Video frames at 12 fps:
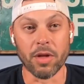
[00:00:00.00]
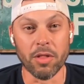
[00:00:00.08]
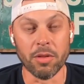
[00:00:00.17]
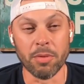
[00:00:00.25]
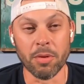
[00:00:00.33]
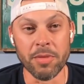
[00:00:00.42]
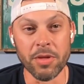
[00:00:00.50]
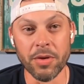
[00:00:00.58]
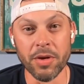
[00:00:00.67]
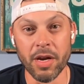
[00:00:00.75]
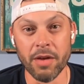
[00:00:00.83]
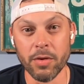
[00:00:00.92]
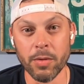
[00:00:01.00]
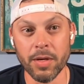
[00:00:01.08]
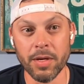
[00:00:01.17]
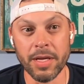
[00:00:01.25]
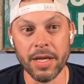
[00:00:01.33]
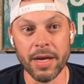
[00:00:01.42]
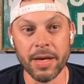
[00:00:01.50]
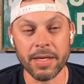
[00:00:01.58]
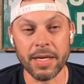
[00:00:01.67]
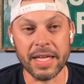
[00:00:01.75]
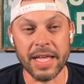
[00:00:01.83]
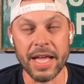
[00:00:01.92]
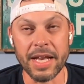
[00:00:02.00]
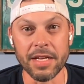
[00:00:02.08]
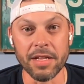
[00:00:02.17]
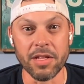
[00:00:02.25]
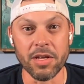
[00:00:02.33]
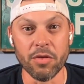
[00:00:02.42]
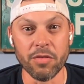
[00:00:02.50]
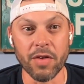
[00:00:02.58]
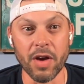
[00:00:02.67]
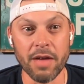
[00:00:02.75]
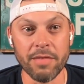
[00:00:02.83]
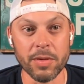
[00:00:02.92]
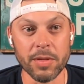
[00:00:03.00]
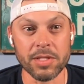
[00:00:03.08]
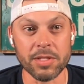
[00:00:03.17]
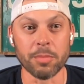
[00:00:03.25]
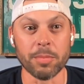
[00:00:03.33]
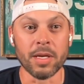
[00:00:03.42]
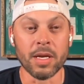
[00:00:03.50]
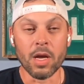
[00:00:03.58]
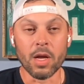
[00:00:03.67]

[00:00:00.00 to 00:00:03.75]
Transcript: all the Bermuda everywhere. Yeah, I caddied in the 05 U.S. Open.